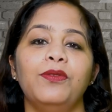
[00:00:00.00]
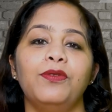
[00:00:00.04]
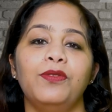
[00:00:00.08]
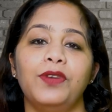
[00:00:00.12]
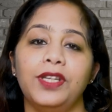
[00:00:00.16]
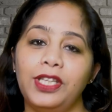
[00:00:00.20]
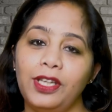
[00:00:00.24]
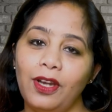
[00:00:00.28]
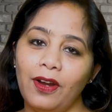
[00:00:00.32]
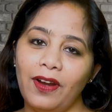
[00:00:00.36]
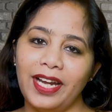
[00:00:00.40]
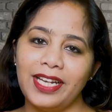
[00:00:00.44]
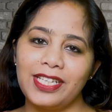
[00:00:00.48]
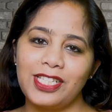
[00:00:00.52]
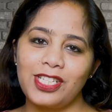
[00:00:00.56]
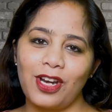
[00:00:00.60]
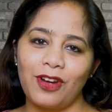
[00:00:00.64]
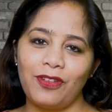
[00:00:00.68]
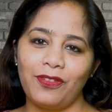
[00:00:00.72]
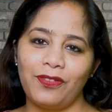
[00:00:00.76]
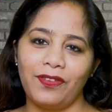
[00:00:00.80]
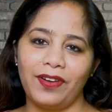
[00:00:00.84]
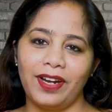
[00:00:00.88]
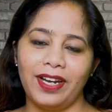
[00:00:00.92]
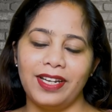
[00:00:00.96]
with your HR
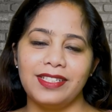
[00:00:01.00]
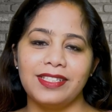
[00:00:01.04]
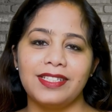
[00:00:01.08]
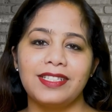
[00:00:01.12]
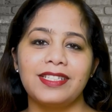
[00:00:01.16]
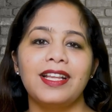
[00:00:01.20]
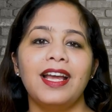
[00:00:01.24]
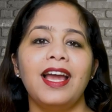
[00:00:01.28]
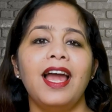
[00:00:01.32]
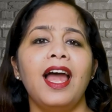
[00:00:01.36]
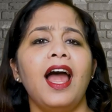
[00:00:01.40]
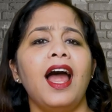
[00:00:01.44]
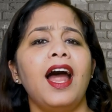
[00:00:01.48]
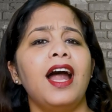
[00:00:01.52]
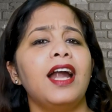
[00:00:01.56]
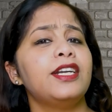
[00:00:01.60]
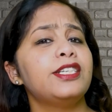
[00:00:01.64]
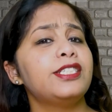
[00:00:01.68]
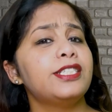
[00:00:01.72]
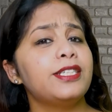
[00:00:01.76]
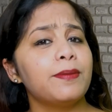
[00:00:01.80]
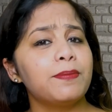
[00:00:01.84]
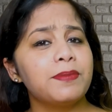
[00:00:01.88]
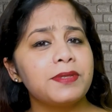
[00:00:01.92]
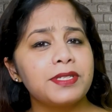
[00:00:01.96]
friends and
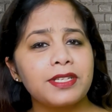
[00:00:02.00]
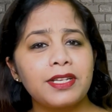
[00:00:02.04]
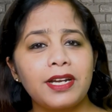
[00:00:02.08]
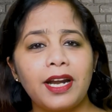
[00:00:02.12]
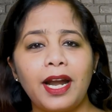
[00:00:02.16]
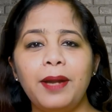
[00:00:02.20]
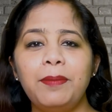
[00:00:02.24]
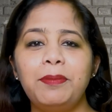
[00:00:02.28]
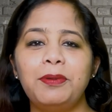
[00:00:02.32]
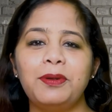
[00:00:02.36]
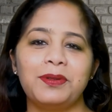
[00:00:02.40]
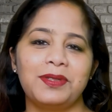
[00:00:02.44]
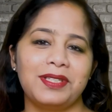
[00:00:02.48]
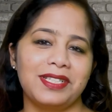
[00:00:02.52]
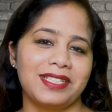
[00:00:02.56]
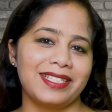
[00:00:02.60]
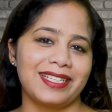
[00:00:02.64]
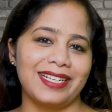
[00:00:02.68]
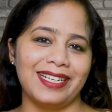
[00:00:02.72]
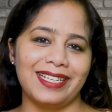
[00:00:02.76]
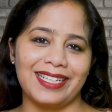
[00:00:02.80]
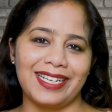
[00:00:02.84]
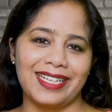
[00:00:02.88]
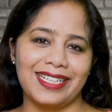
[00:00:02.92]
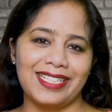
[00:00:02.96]
subscribe to the
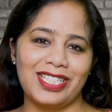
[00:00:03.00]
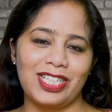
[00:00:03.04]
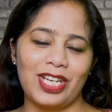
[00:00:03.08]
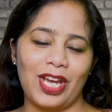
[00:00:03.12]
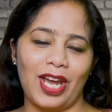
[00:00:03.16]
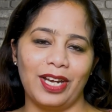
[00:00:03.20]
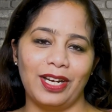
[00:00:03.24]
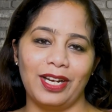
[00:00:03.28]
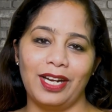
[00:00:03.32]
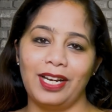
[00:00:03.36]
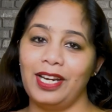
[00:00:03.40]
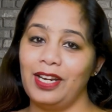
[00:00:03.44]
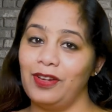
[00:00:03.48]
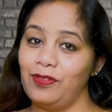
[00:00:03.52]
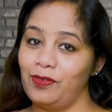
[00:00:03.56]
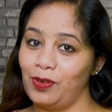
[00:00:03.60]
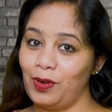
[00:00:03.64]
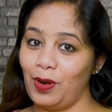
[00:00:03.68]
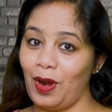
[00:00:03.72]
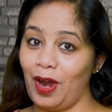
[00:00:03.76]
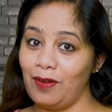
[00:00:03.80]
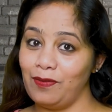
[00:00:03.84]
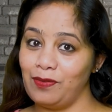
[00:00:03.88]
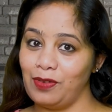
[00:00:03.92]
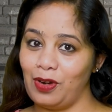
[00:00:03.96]
SkillDeck channel if you
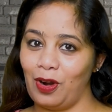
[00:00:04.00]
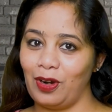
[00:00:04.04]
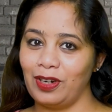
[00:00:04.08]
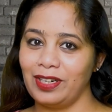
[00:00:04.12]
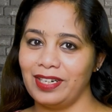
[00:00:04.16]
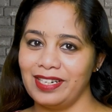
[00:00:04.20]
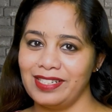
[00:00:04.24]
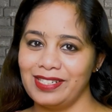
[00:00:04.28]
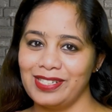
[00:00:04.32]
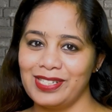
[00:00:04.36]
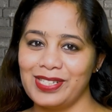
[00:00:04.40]
have not done